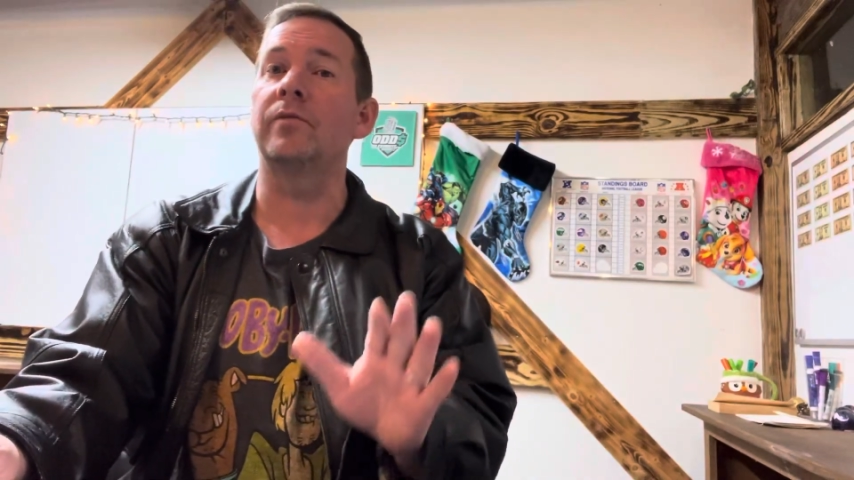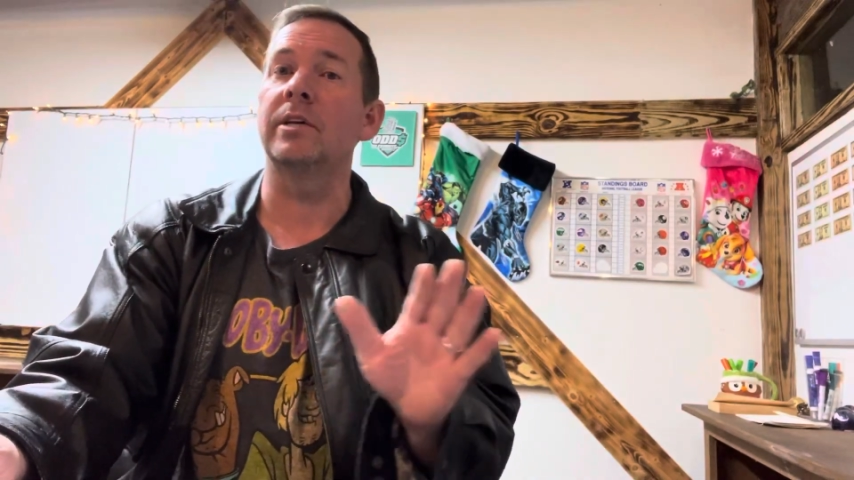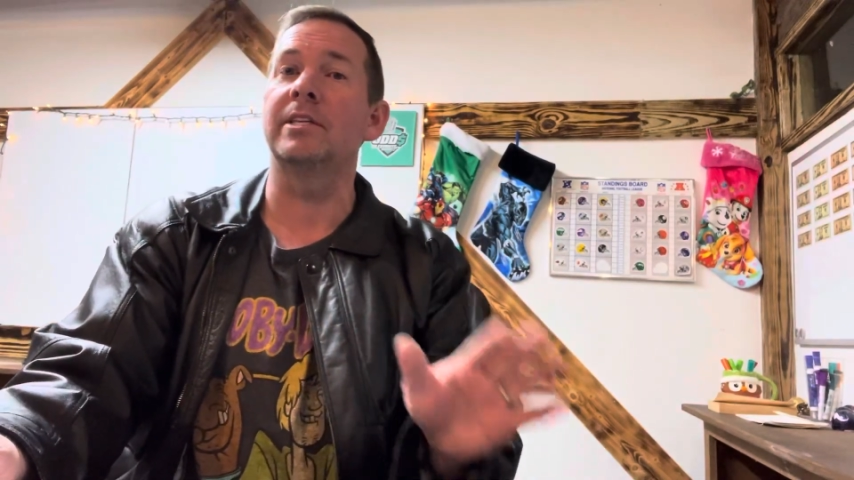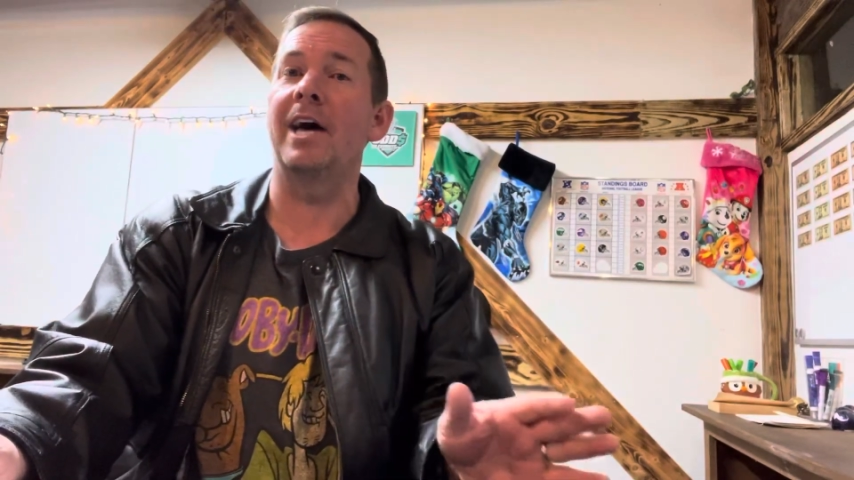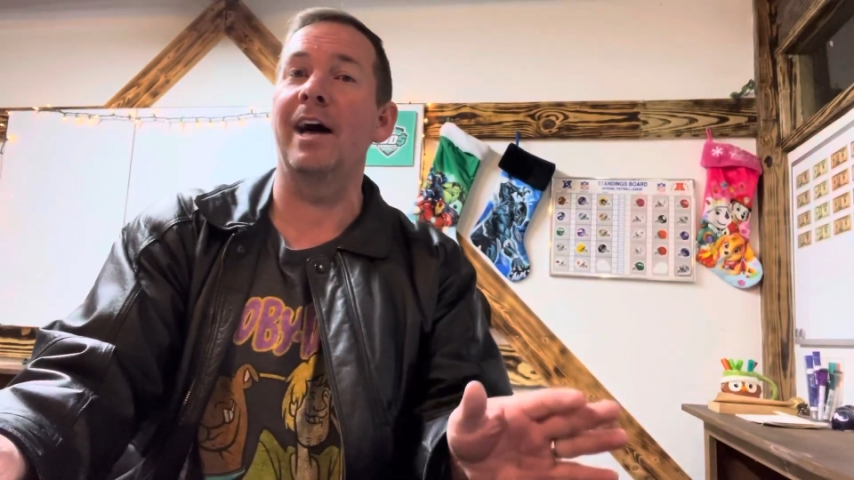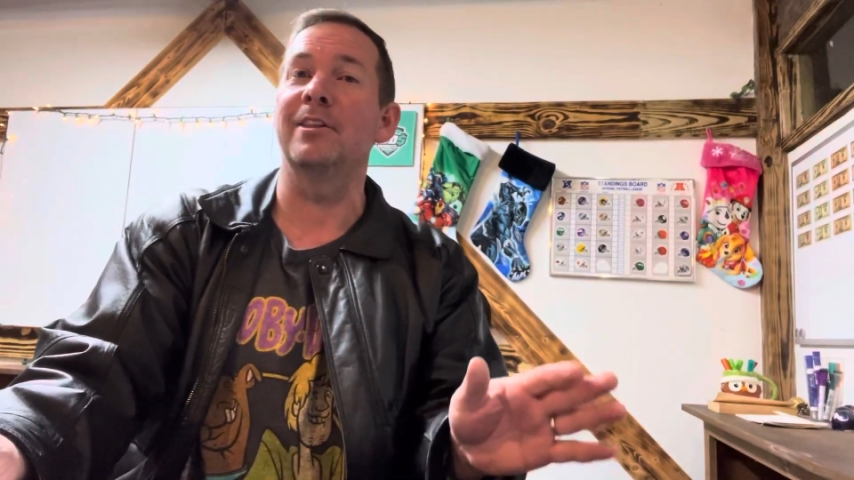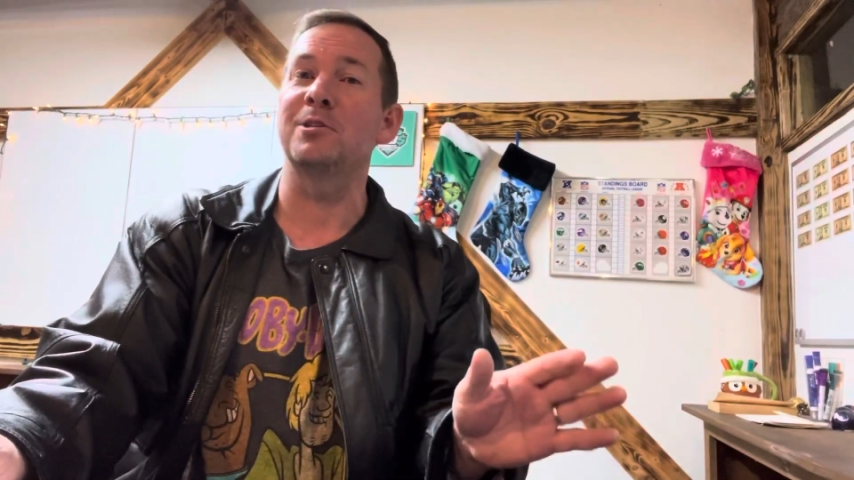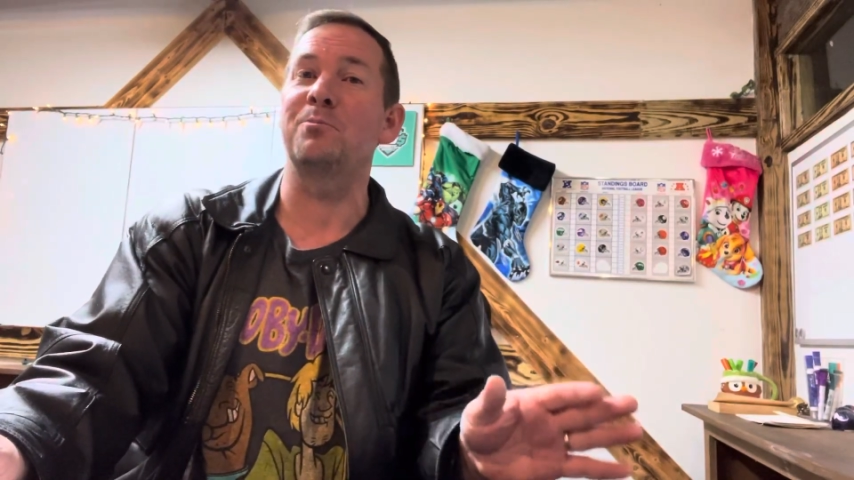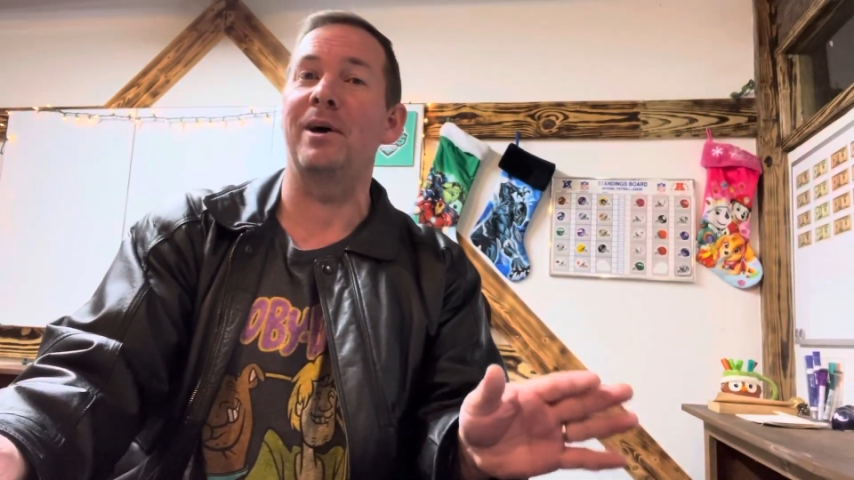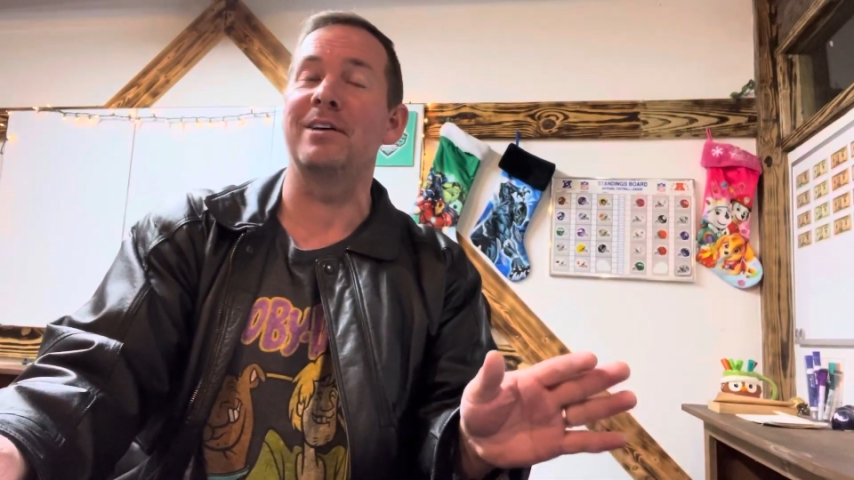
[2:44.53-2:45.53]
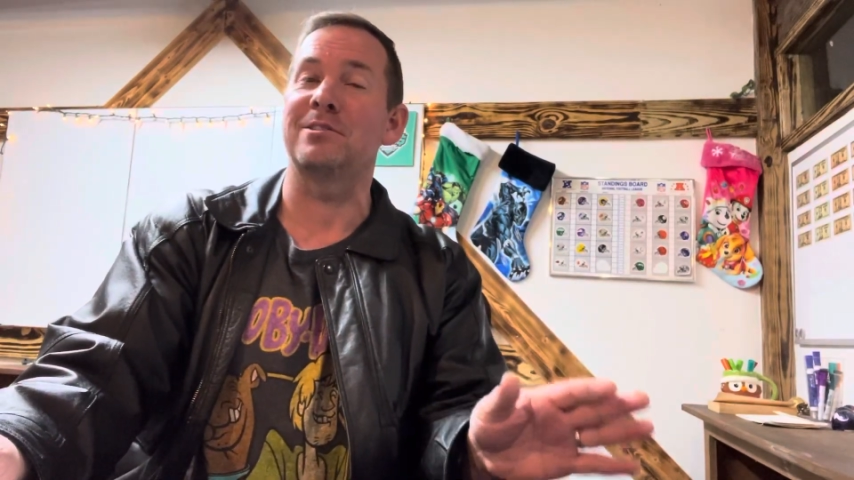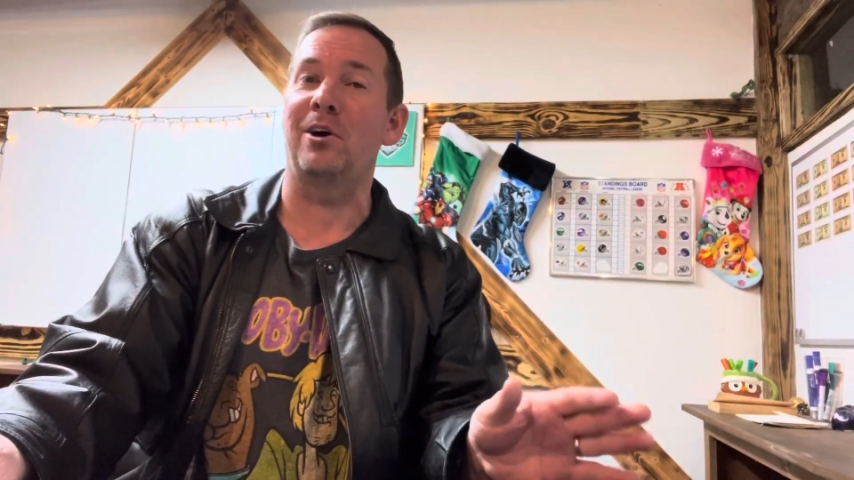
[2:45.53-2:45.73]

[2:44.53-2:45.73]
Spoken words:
did that this past